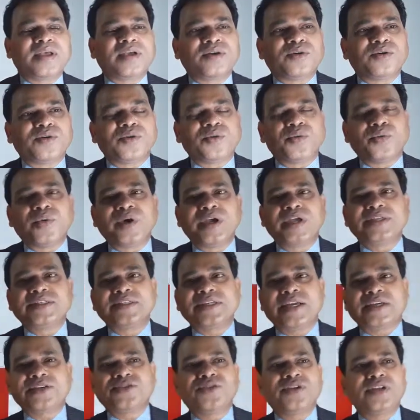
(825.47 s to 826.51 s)
good ways
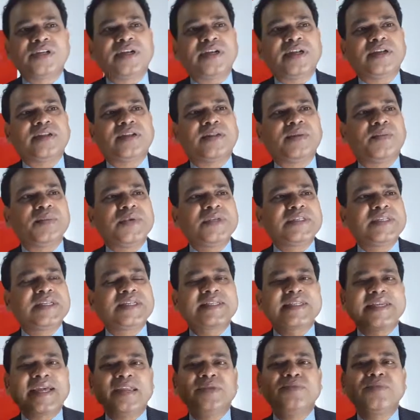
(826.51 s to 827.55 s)
actually, and the
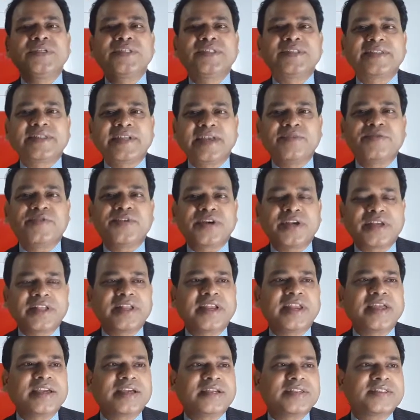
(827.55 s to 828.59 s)
business can be saved, rather
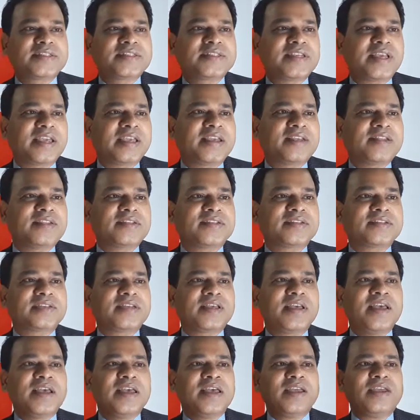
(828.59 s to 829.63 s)
I can say this,
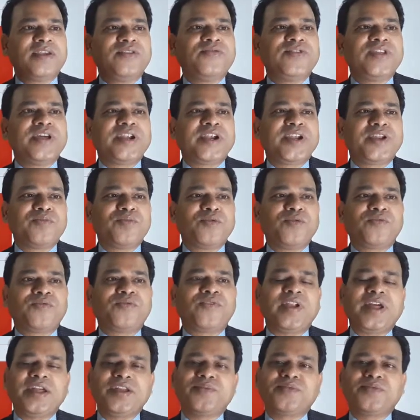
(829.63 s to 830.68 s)
if they remove
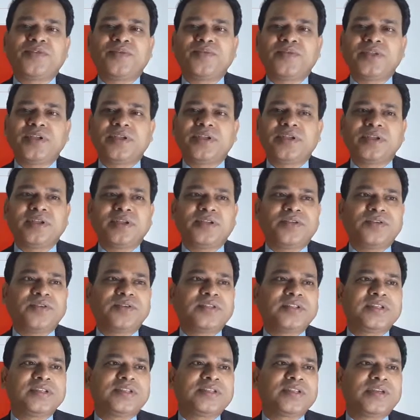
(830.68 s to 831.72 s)
flight from the
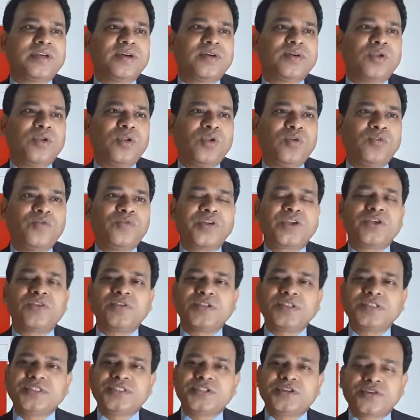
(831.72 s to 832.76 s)
there's a low
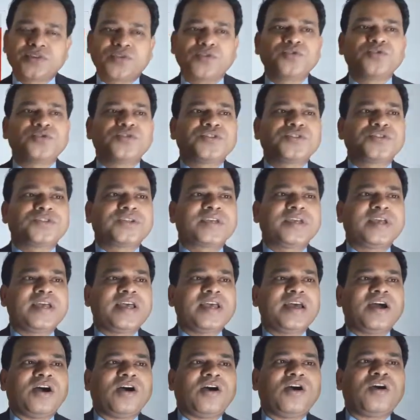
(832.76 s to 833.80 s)
frequency routes,
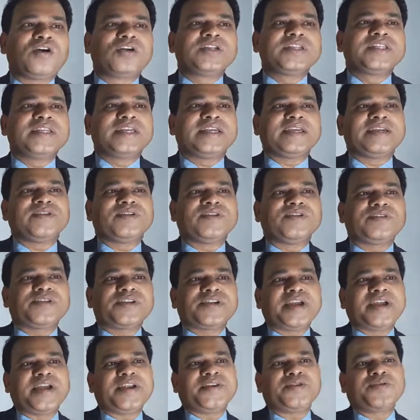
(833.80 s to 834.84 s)
or they
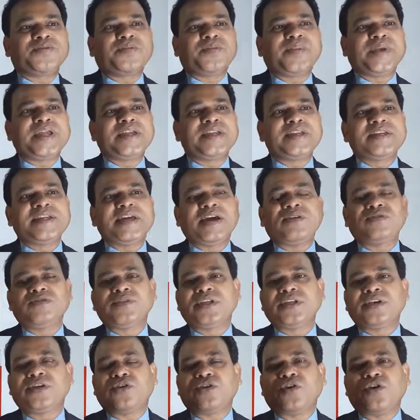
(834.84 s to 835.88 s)
try to bring down
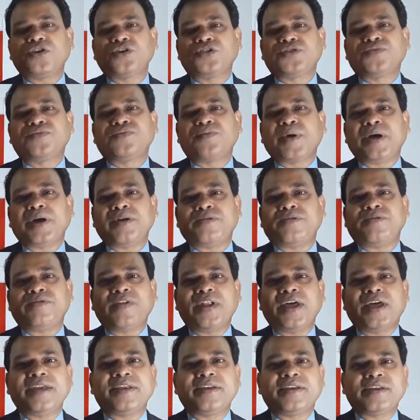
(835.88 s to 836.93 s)
the cost per
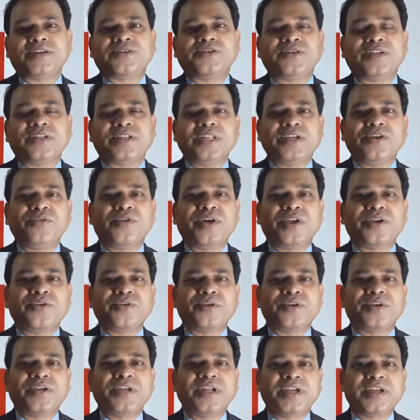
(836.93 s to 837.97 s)
flight. Actually they were
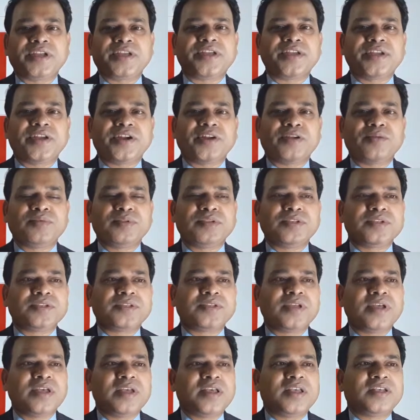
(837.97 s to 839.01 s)
not taking care of this
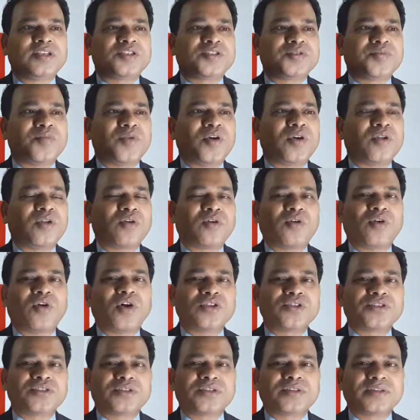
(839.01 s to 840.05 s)
small
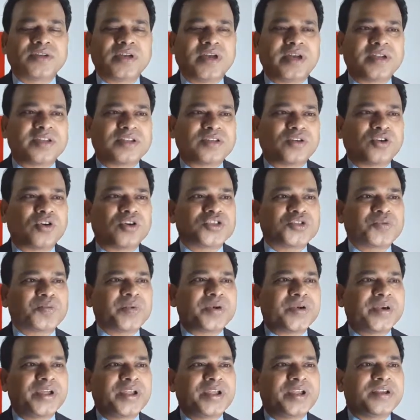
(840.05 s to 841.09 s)
cost and cost
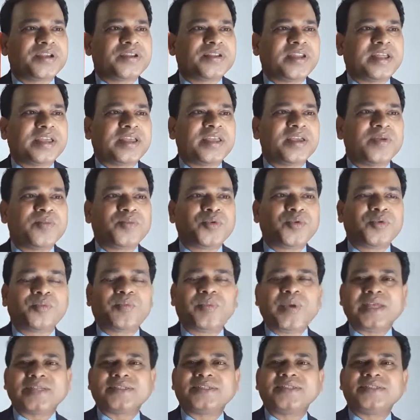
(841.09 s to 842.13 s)
per head, like improve
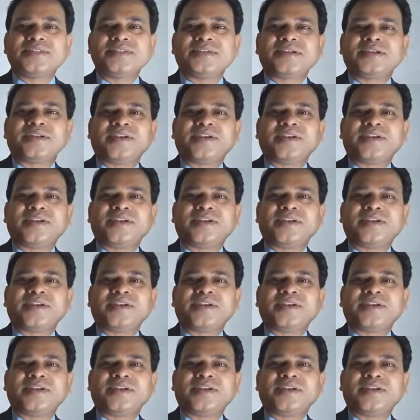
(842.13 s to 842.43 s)
passenger